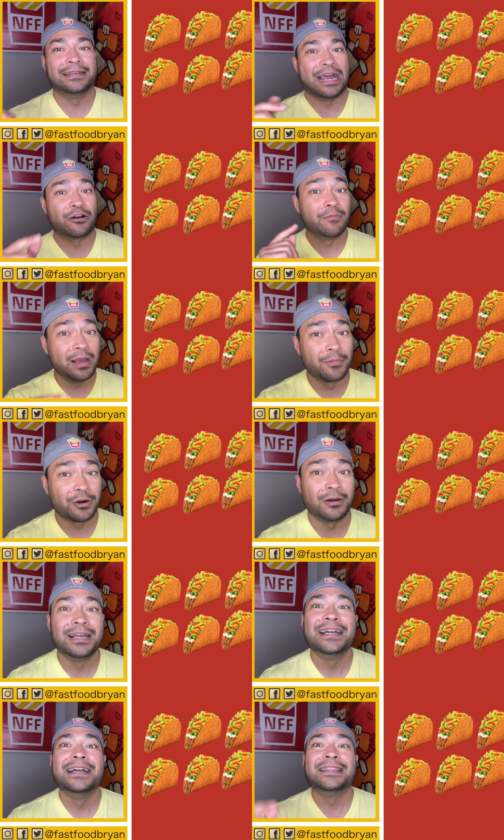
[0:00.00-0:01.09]
Now
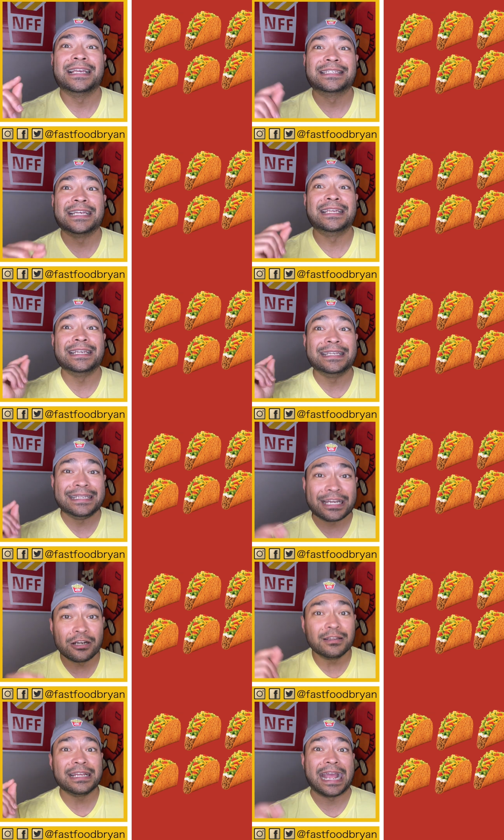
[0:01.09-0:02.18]
remember, they said that
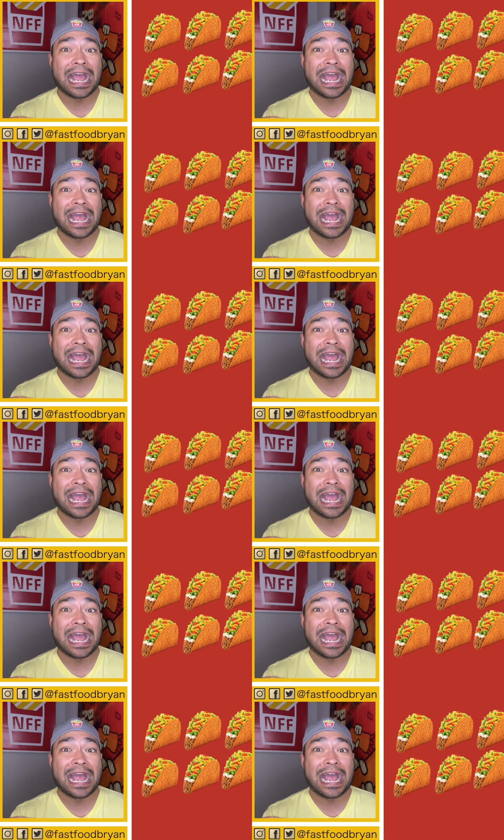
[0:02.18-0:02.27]
nearly